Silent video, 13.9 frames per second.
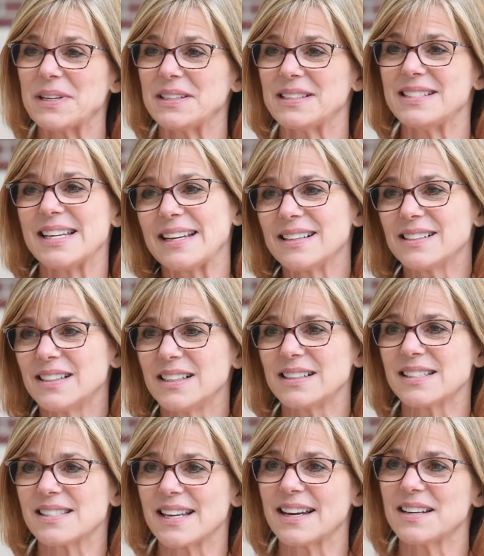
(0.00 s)
and dangle on
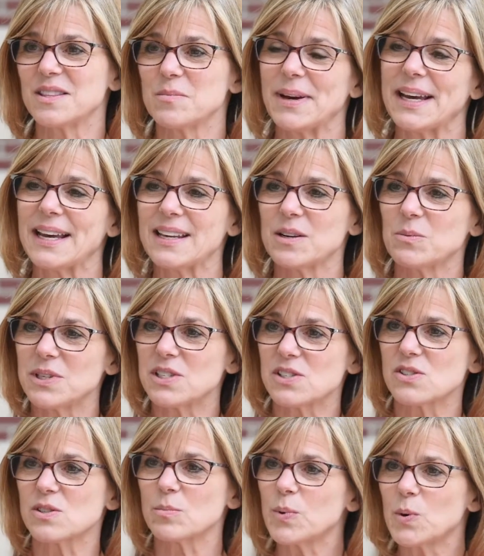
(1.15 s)
the side of the bed, and we
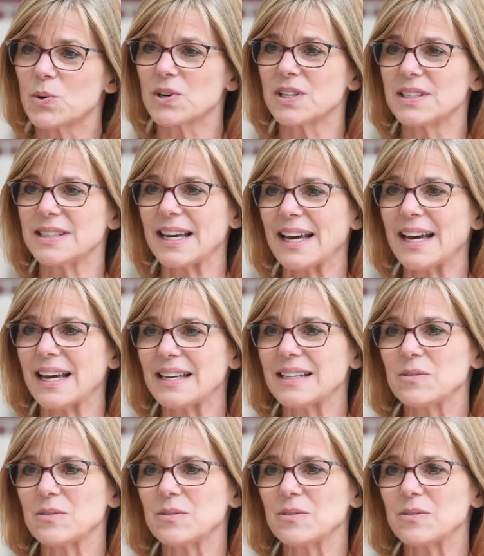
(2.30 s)
just supported that.